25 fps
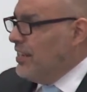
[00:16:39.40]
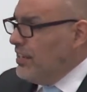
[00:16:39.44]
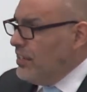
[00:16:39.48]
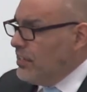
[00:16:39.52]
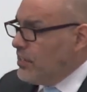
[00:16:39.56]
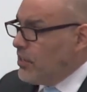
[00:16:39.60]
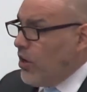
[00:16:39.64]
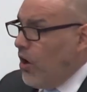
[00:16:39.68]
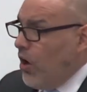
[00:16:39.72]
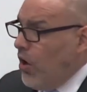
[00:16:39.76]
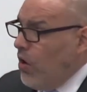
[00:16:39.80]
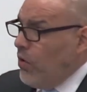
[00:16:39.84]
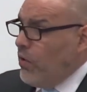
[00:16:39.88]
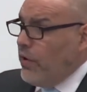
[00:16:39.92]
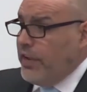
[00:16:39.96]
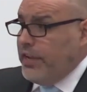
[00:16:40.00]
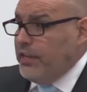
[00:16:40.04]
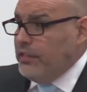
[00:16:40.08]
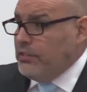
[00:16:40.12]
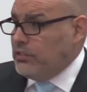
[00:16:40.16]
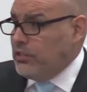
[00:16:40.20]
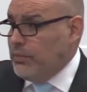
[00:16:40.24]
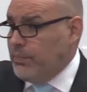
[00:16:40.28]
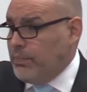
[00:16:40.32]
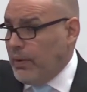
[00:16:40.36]
Didn't
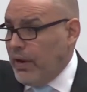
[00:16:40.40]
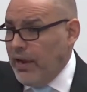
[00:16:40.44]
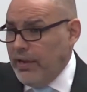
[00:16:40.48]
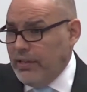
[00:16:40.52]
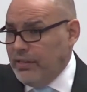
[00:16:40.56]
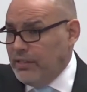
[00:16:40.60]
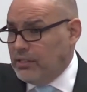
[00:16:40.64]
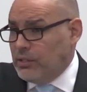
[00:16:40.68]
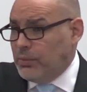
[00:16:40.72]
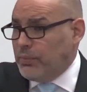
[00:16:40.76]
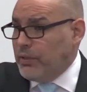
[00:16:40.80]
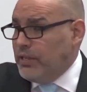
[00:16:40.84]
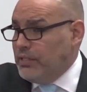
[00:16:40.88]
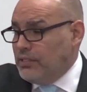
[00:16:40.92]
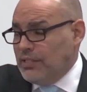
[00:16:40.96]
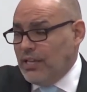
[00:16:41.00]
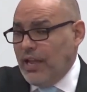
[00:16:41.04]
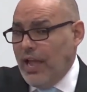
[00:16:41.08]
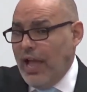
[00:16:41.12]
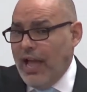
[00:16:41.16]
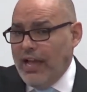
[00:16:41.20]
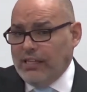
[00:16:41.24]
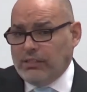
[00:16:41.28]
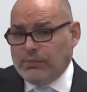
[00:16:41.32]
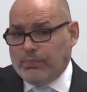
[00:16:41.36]
go into Pilate's
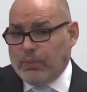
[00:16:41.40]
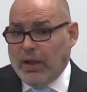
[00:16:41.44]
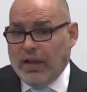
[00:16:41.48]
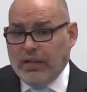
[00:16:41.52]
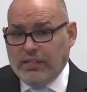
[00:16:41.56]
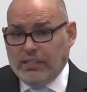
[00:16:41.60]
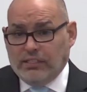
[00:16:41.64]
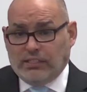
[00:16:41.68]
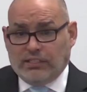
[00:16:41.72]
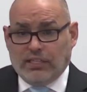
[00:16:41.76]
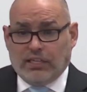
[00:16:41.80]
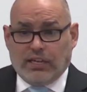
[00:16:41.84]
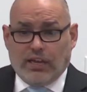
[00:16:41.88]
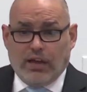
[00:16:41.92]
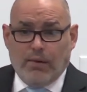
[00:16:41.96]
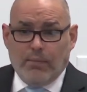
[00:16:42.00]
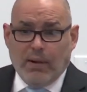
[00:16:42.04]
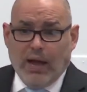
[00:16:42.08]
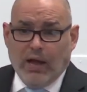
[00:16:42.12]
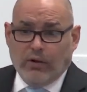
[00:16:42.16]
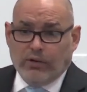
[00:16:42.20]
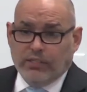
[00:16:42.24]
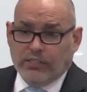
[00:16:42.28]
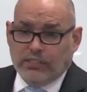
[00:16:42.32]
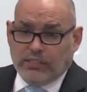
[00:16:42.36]
place. They asked Pilate to
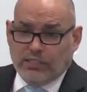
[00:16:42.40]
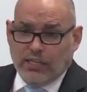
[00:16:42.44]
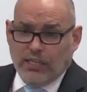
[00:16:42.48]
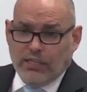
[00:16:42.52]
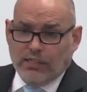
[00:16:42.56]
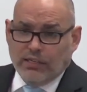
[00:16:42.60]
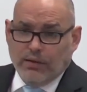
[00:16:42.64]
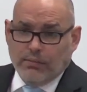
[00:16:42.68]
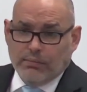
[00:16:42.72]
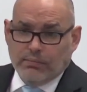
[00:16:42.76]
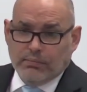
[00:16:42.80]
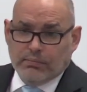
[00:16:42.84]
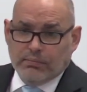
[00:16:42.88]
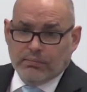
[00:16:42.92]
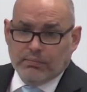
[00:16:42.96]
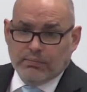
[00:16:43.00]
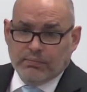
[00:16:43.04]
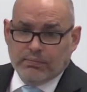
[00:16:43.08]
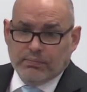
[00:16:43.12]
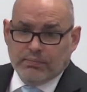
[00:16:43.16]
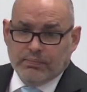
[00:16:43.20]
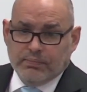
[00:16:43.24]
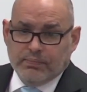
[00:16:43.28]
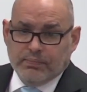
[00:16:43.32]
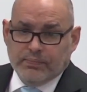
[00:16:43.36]
come out and see them
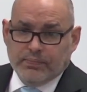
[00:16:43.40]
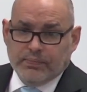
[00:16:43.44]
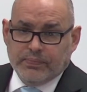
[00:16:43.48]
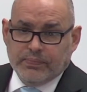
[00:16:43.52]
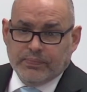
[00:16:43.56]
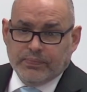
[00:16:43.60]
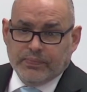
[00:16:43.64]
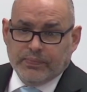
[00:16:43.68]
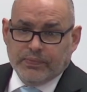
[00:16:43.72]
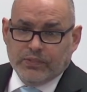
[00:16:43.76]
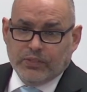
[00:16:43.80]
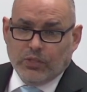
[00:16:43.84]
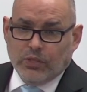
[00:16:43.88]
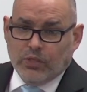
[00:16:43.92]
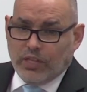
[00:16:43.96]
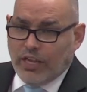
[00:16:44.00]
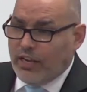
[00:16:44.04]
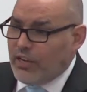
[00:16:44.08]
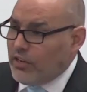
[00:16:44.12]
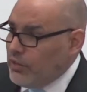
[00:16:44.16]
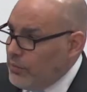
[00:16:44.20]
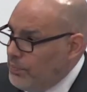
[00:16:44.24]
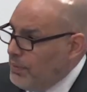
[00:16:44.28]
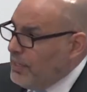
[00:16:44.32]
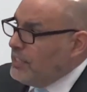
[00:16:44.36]
so
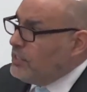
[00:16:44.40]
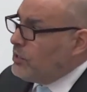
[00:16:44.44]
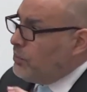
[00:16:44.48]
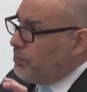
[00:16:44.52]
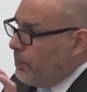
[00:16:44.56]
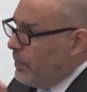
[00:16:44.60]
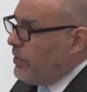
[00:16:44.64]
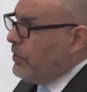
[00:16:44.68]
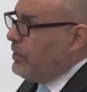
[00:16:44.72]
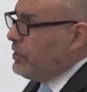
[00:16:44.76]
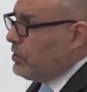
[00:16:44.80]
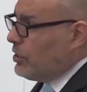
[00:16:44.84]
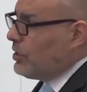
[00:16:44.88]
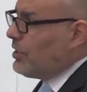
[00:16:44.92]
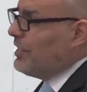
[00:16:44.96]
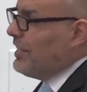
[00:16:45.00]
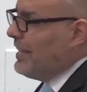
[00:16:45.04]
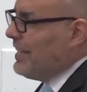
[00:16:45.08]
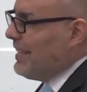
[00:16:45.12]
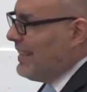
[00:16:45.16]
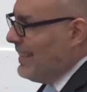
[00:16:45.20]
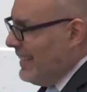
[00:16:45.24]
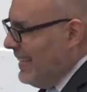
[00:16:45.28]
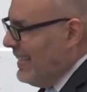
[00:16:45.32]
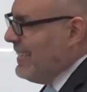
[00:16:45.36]
they could be
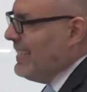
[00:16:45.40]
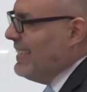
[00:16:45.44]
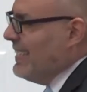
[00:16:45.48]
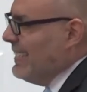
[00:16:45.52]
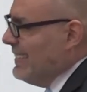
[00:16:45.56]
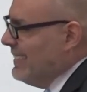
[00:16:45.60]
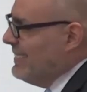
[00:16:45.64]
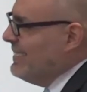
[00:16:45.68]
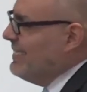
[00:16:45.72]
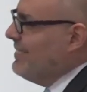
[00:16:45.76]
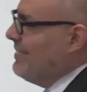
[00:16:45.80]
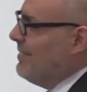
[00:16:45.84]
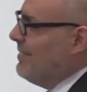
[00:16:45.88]
spiritually clean,